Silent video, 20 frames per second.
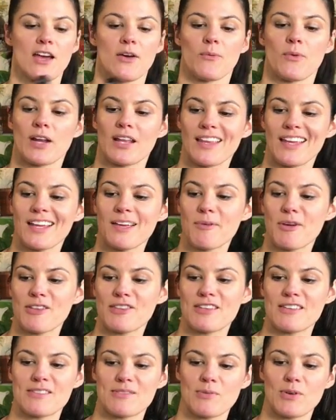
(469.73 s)
What I like
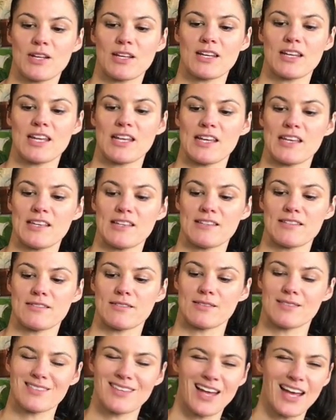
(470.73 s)
about this one
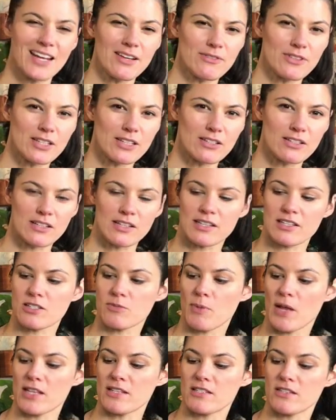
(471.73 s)
is it's kind of a little
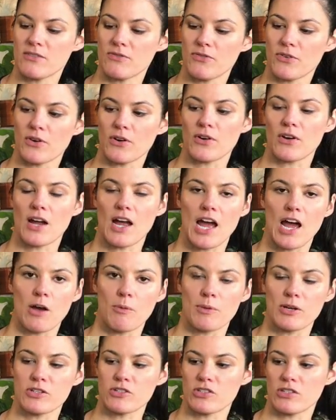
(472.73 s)
expensive for how
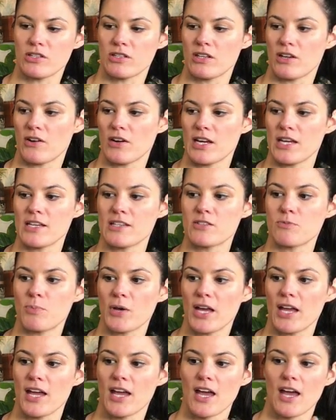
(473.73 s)
much there is,
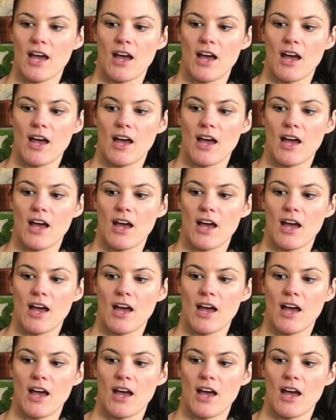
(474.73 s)
but